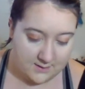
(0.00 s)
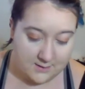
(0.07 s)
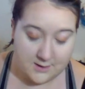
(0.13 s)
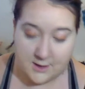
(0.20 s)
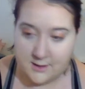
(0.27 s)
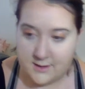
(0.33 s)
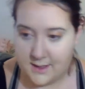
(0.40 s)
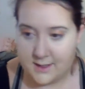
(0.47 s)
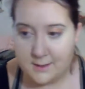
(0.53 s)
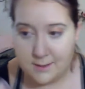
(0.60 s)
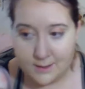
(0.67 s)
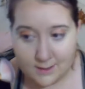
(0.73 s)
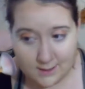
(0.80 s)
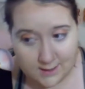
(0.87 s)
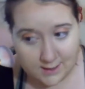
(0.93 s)
Clearly,
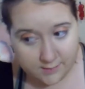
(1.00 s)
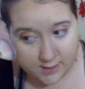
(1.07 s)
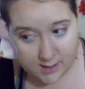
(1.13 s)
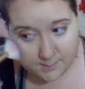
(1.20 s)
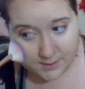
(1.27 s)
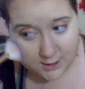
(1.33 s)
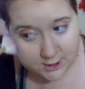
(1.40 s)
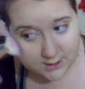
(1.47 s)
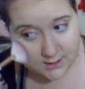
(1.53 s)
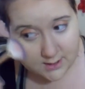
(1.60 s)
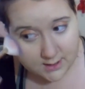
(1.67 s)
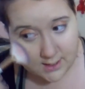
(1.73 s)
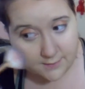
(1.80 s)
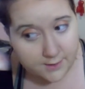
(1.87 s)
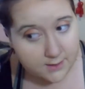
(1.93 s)
I've got my shit
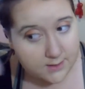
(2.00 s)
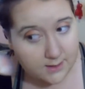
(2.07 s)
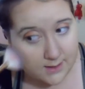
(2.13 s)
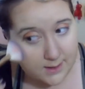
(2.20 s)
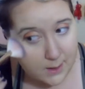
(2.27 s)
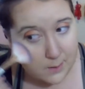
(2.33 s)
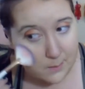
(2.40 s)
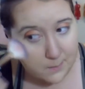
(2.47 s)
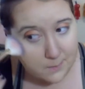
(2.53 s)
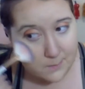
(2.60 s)
together today.